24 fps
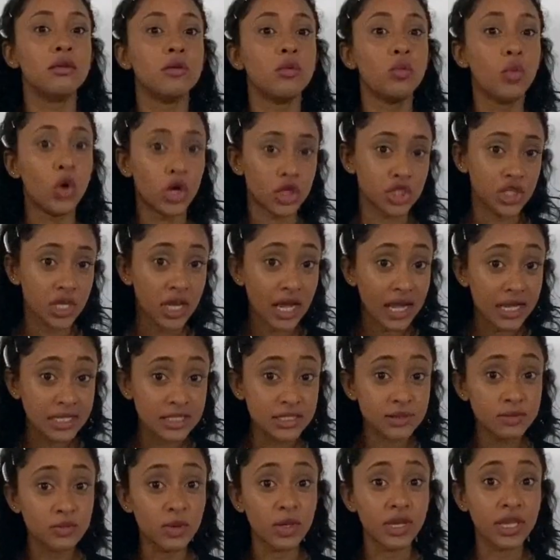Wash your
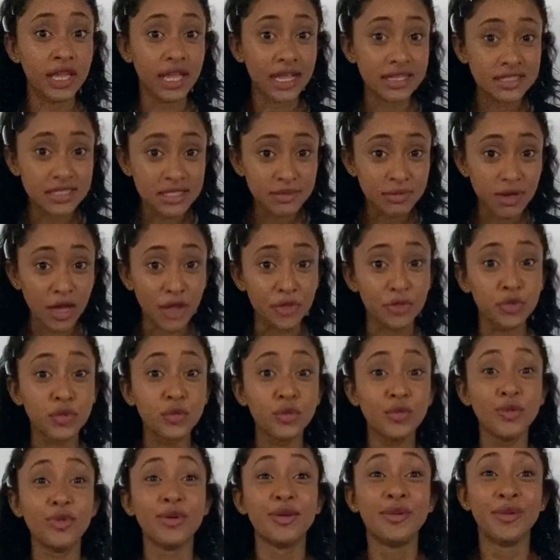hands when you get to the bathroom.